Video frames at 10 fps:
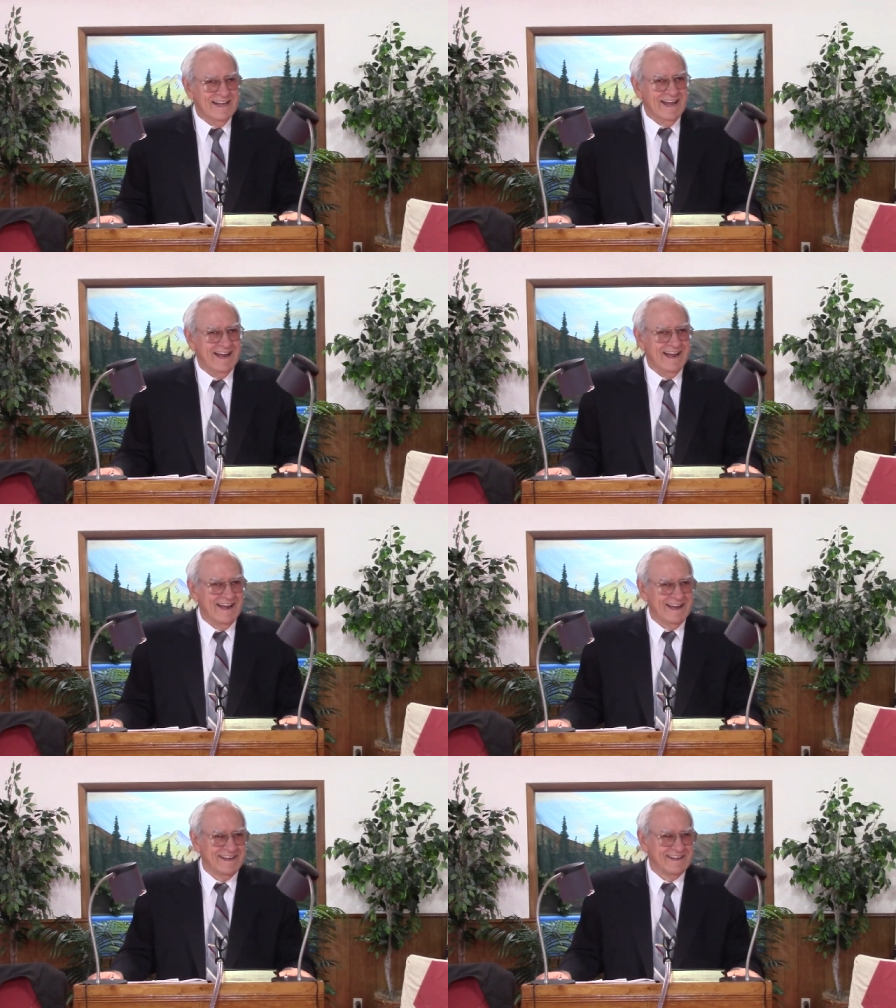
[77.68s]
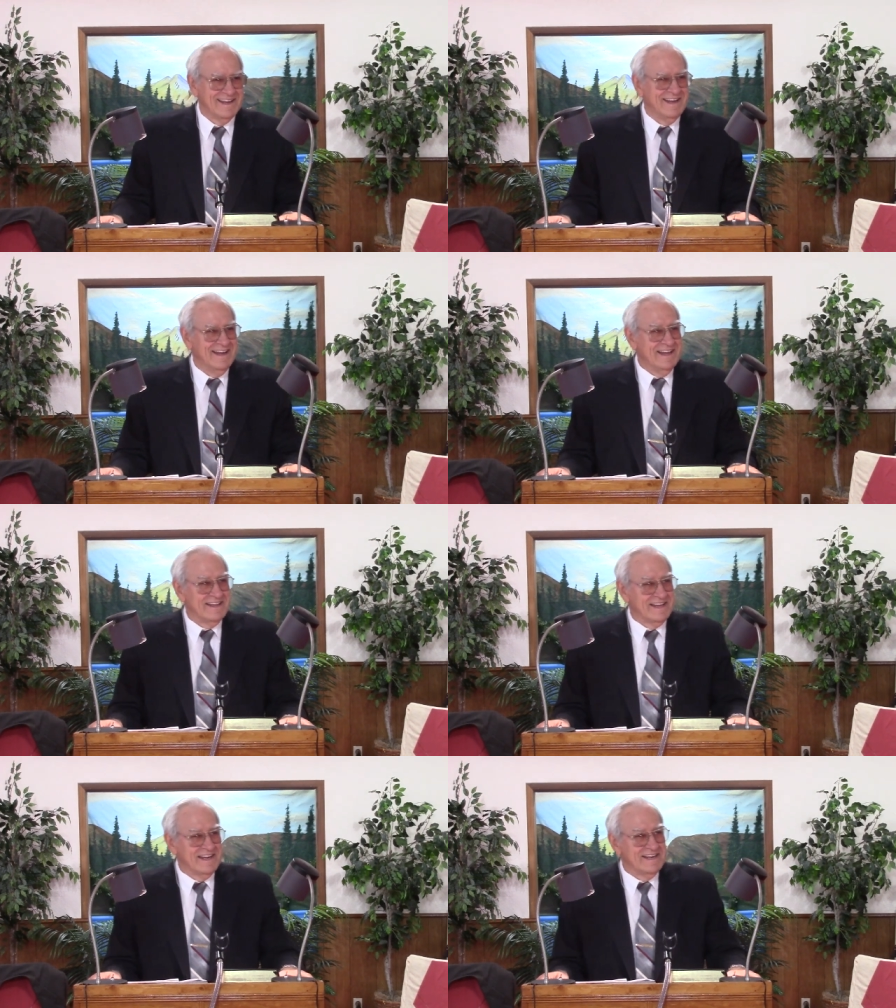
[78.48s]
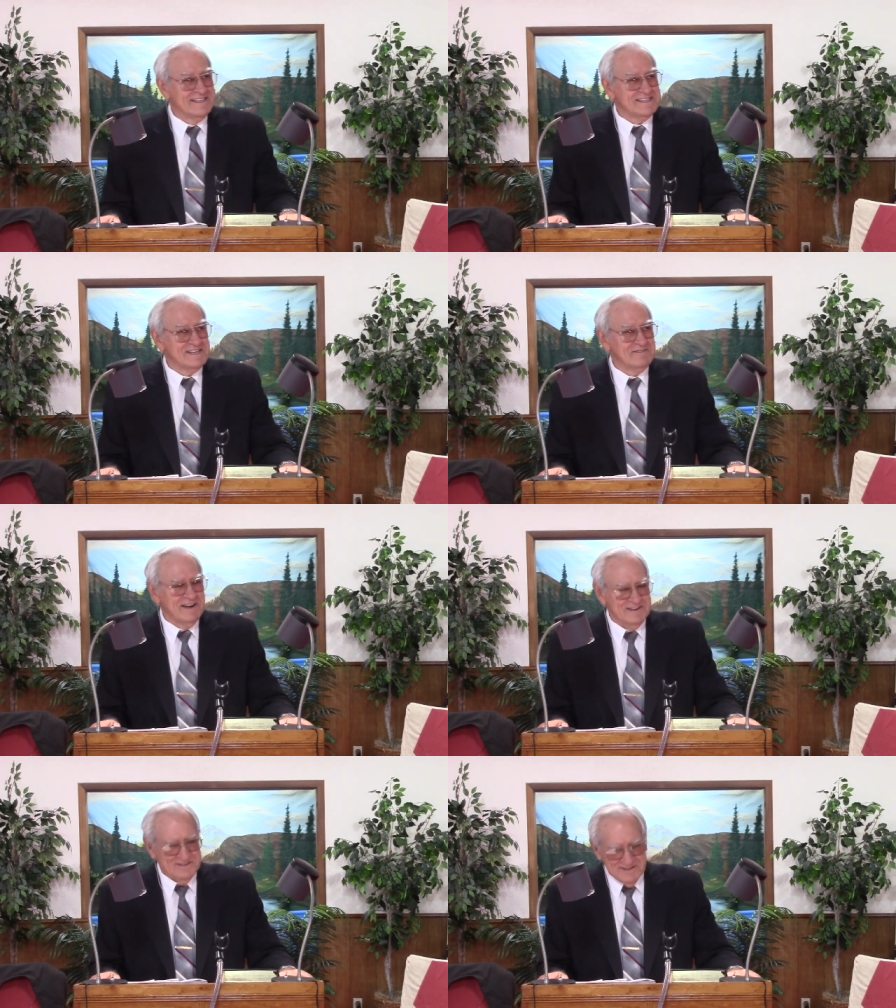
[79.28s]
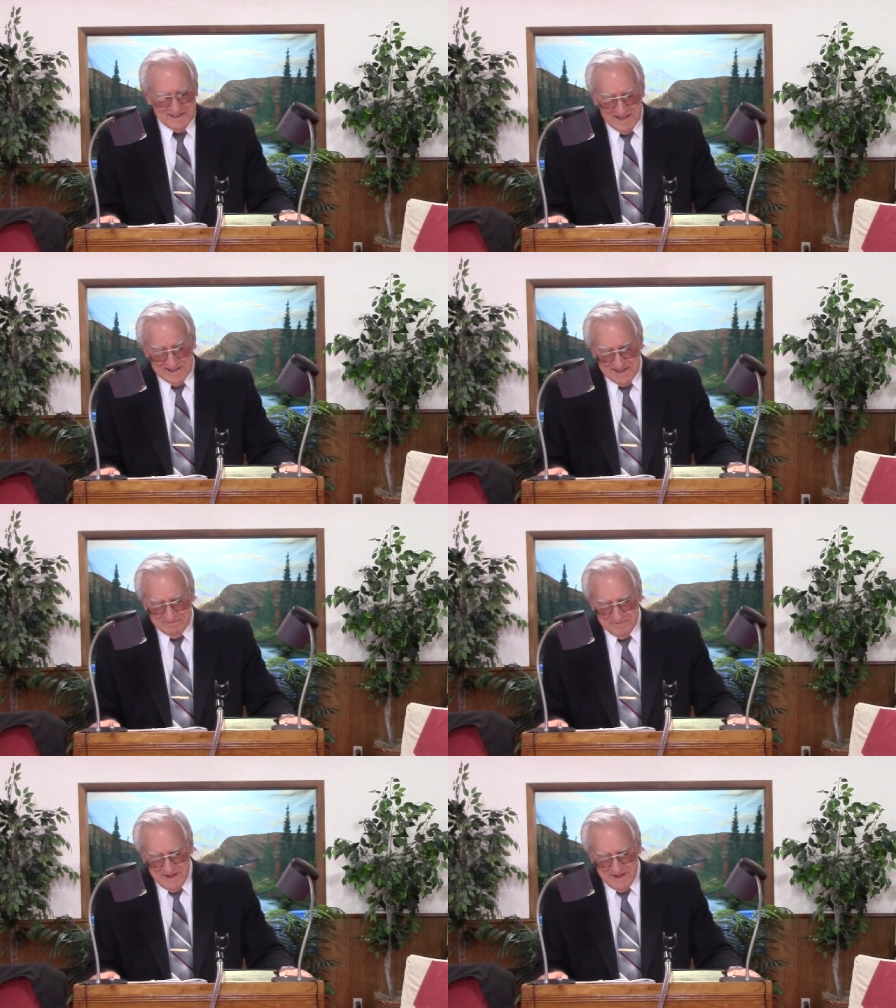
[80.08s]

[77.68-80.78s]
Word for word: and they, they, didn't sit around doing nothing.